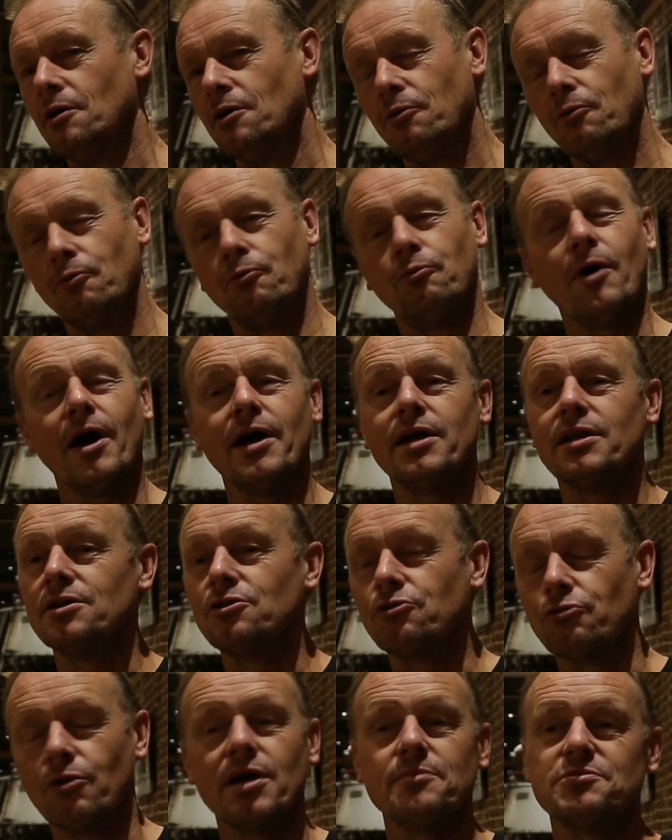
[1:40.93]

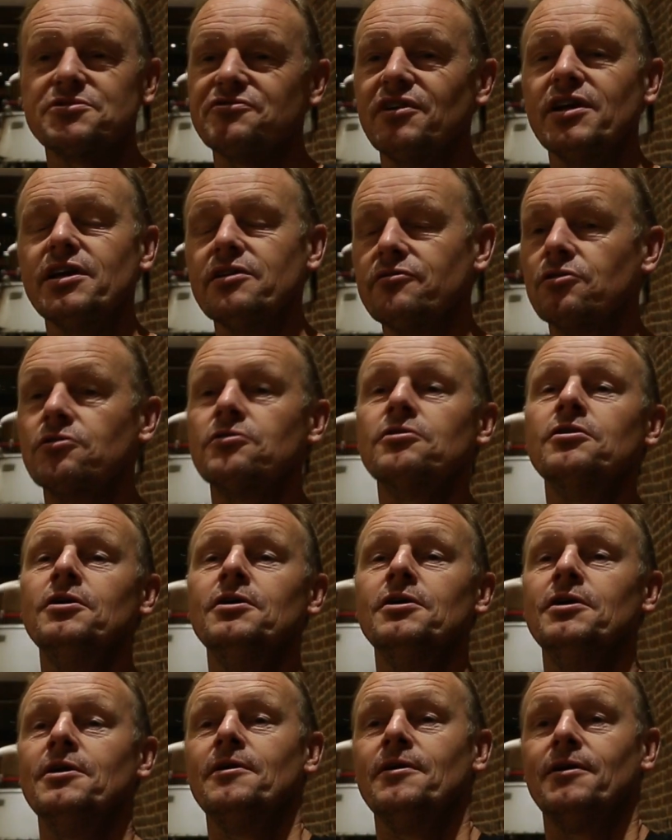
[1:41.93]
wine grapes flavor.
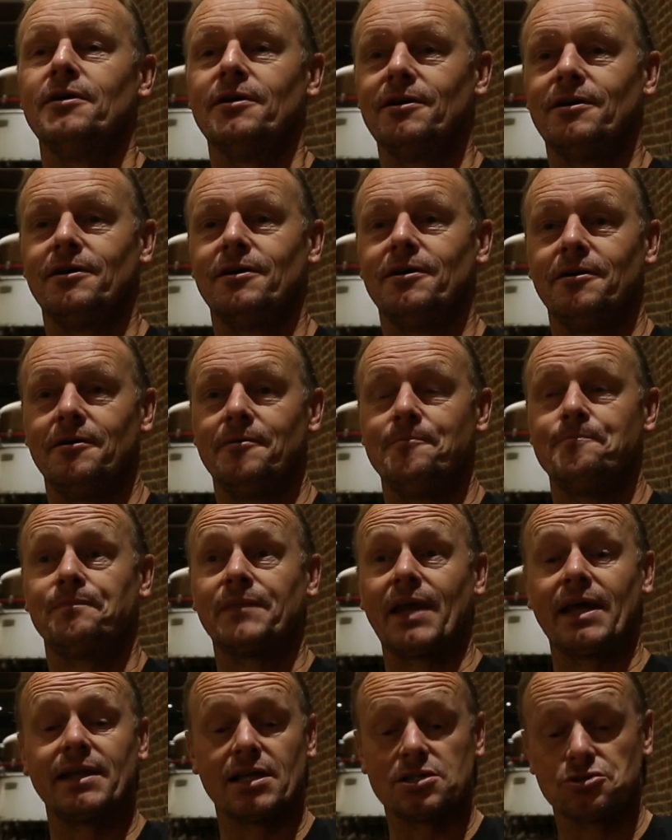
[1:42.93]

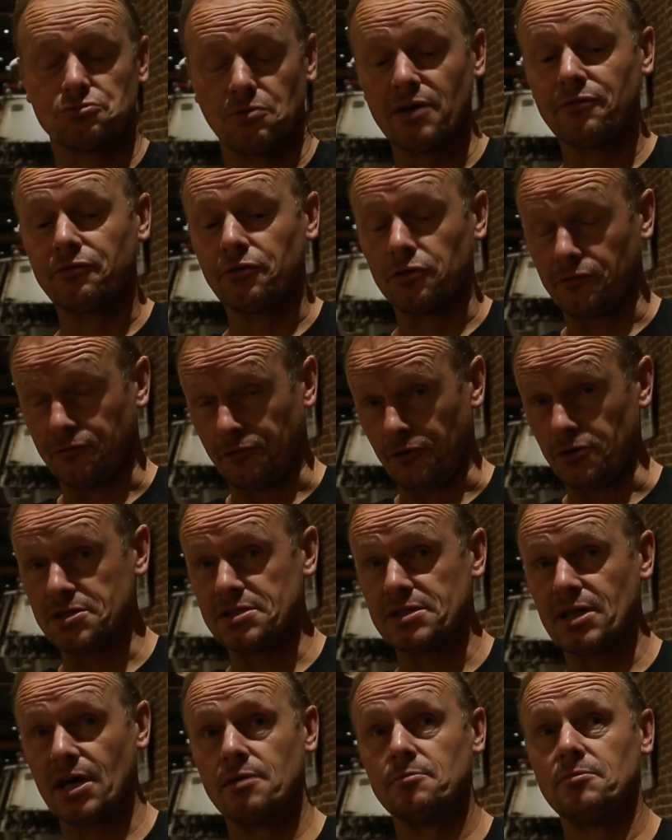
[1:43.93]
And that's why for the
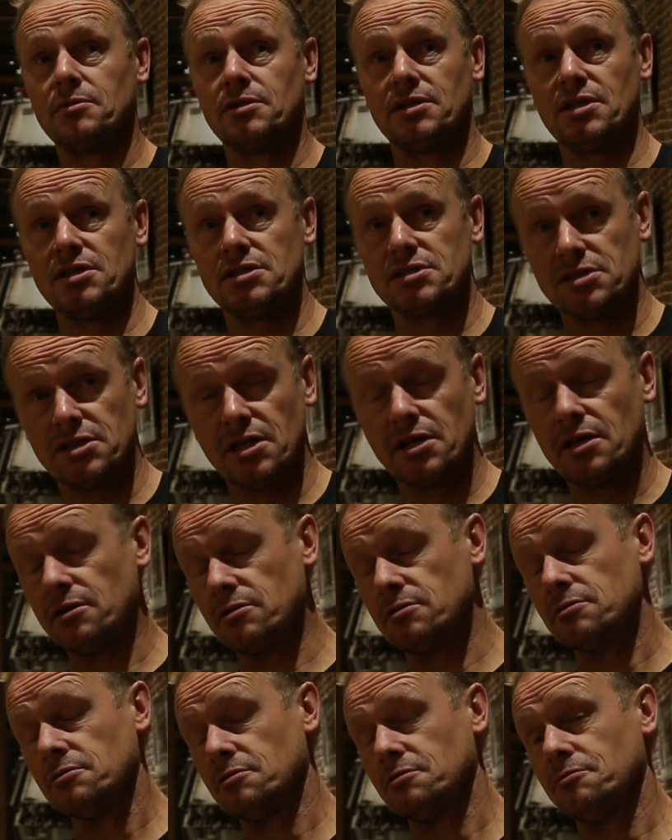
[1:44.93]
first time this
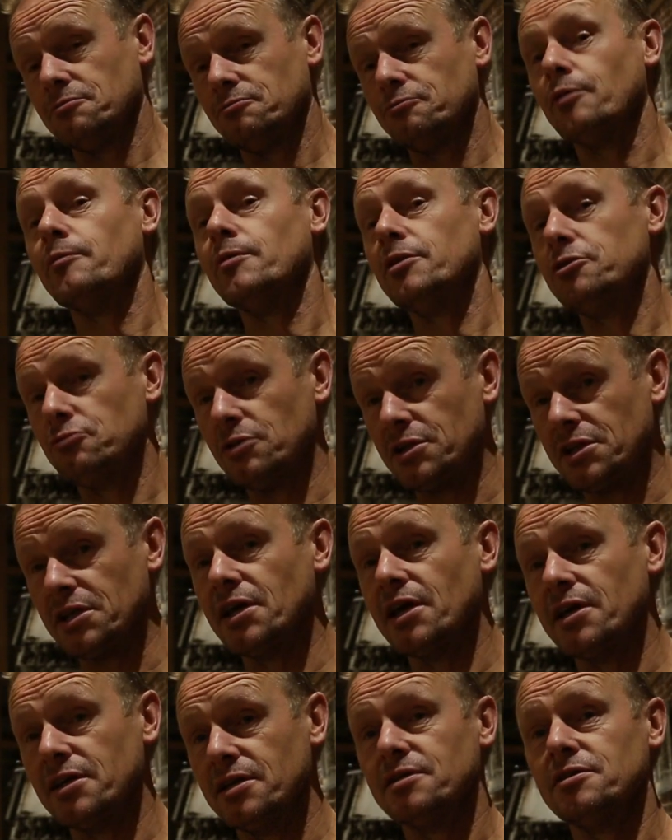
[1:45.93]
year we will do it
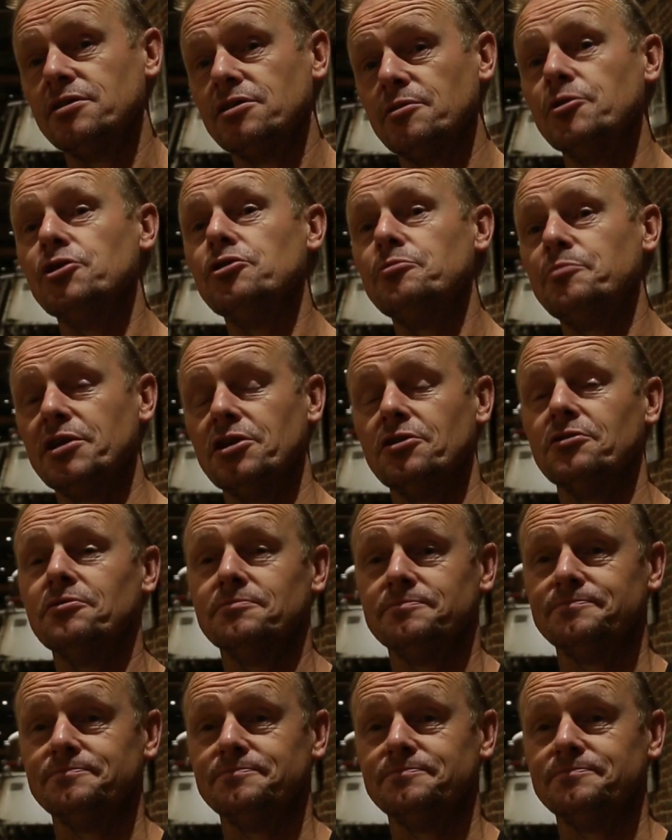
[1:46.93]
again, the Menu Pineau.